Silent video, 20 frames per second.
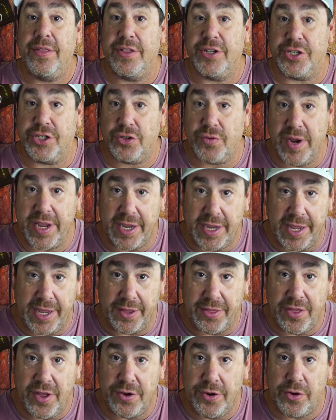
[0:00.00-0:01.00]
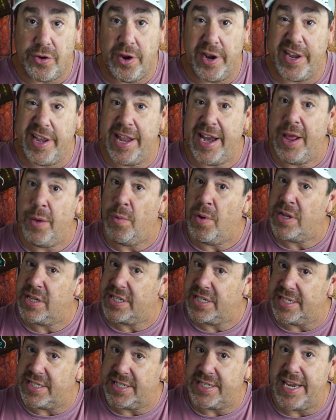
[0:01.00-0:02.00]
the Strike King Thunder Cricket, it wants
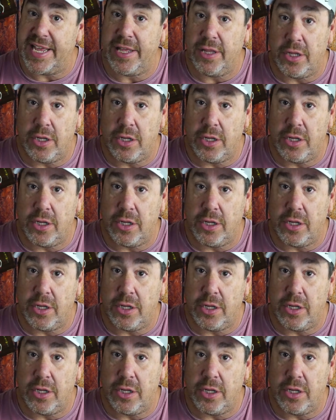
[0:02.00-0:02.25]
to stay a